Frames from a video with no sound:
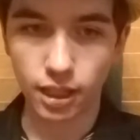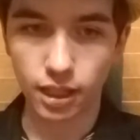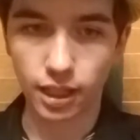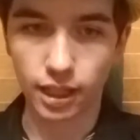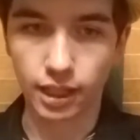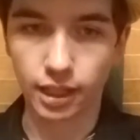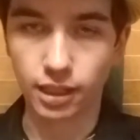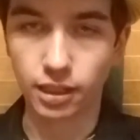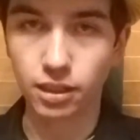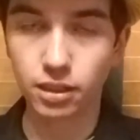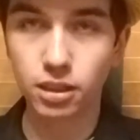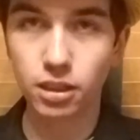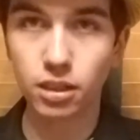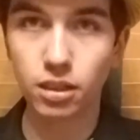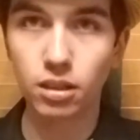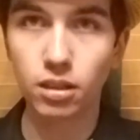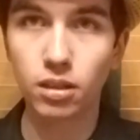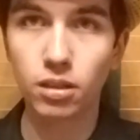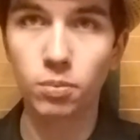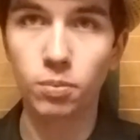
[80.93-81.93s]
and
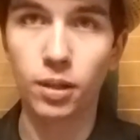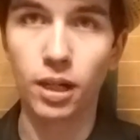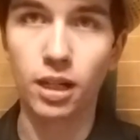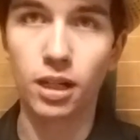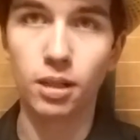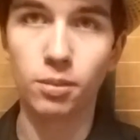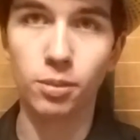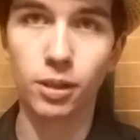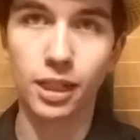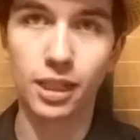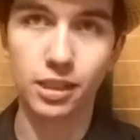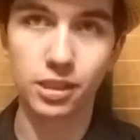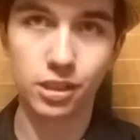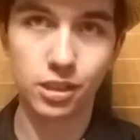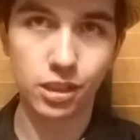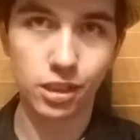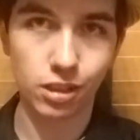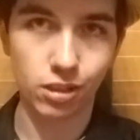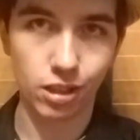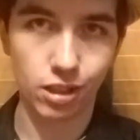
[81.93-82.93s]
Baja Blast
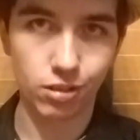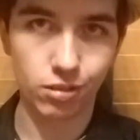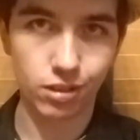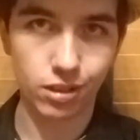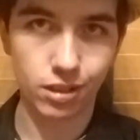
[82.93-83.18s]
Zero.